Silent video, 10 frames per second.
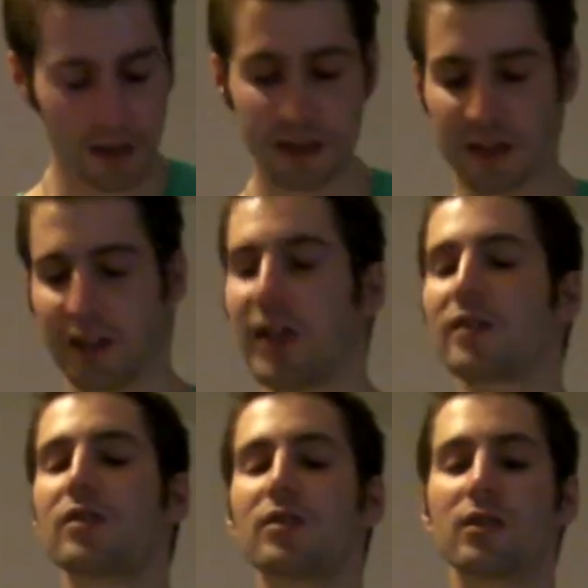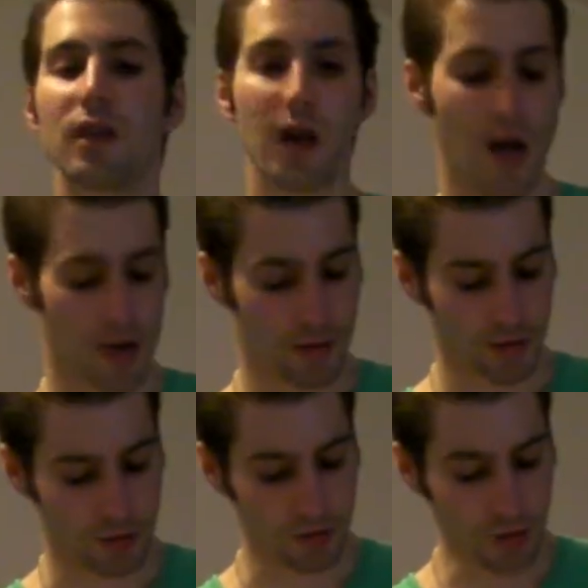"Yes and
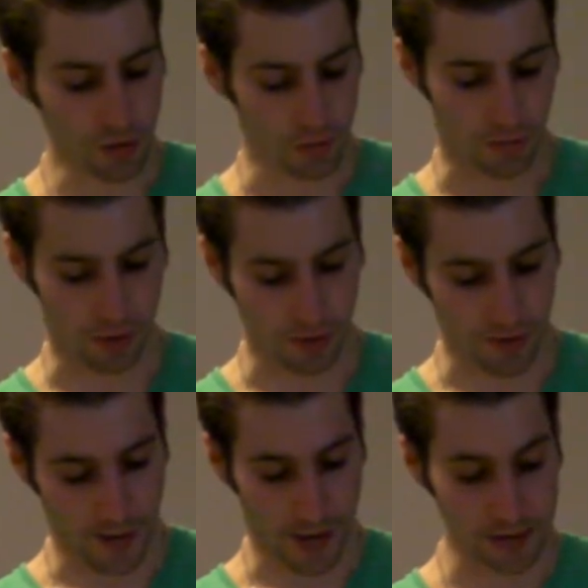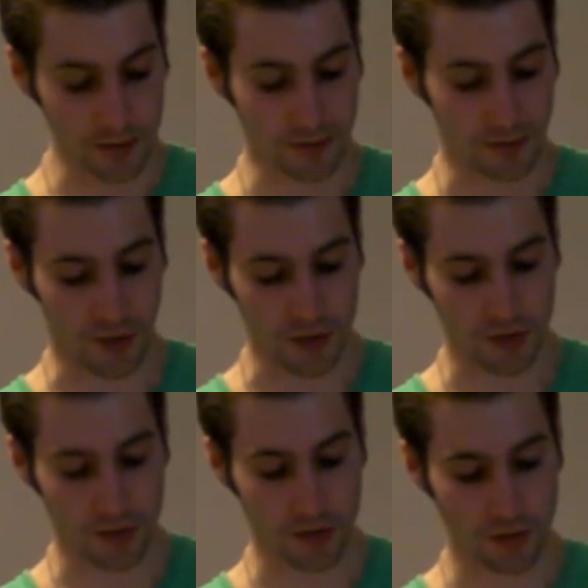no. I want
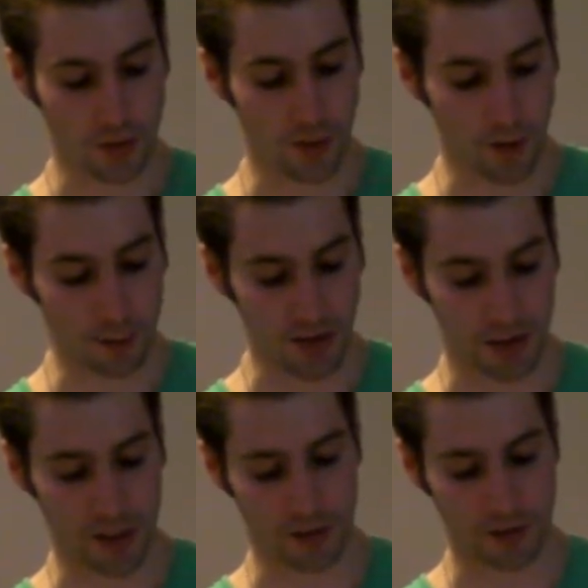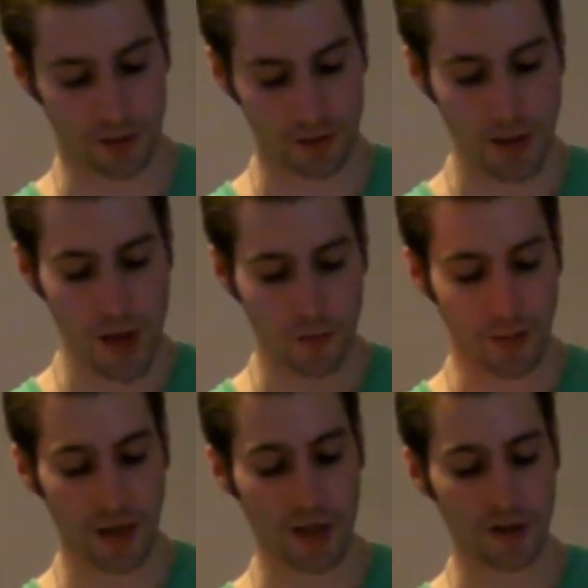to operate,
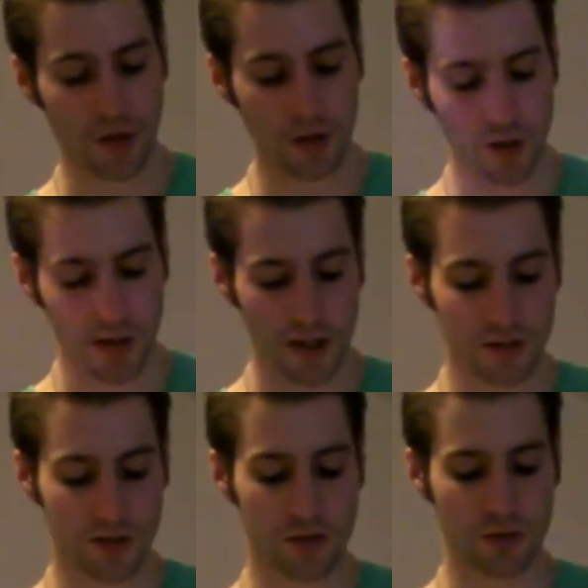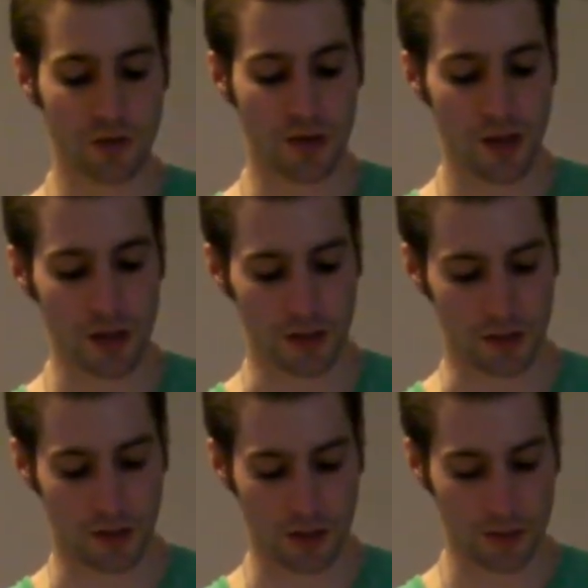but not as you
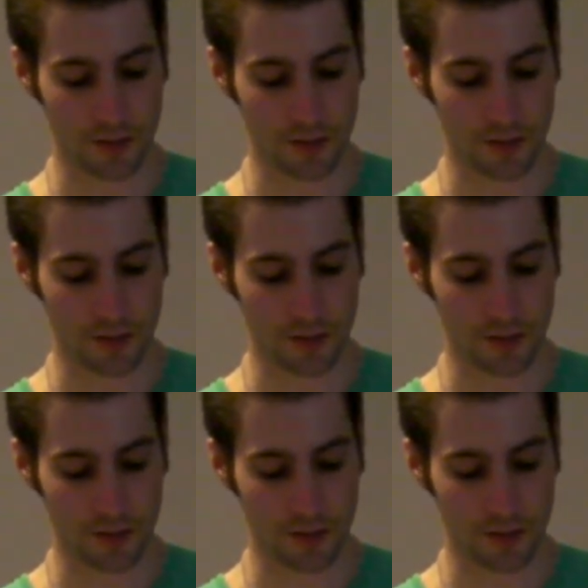think.